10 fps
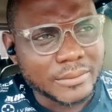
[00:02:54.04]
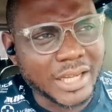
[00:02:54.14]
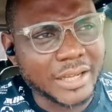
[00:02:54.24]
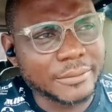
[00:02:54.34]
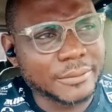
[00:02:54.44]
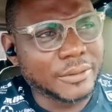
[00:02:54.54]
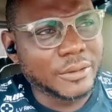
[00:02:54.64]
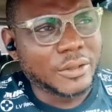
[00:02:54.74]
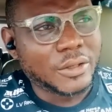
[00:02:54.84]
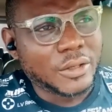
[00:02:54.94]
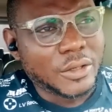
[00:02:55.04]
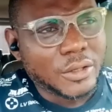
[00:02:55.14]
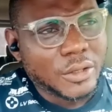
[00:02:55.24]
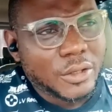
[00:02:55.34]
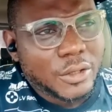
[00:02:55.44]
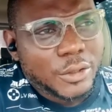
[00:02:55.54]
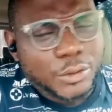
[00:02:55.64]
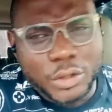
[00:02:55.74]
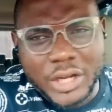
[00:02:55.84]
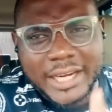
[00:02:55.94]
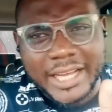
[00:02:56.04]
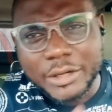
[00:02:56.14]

Now, you and